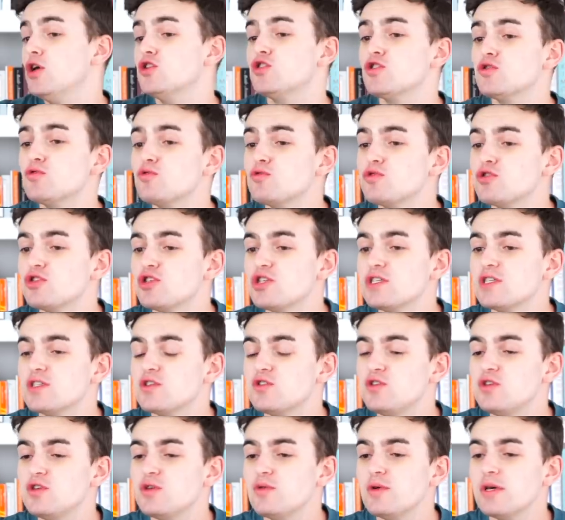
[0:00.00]
So she's
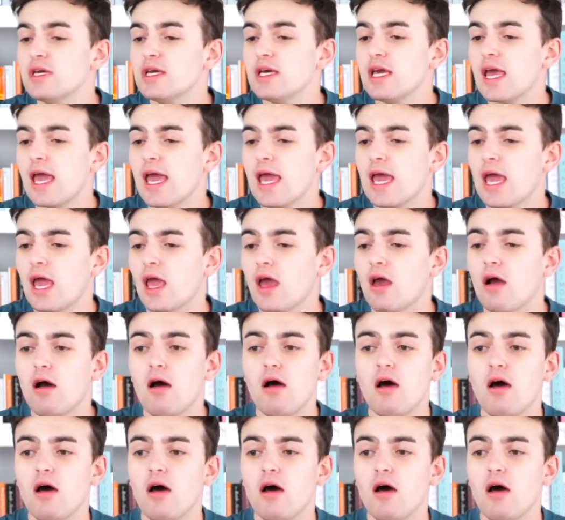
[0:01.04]
doing a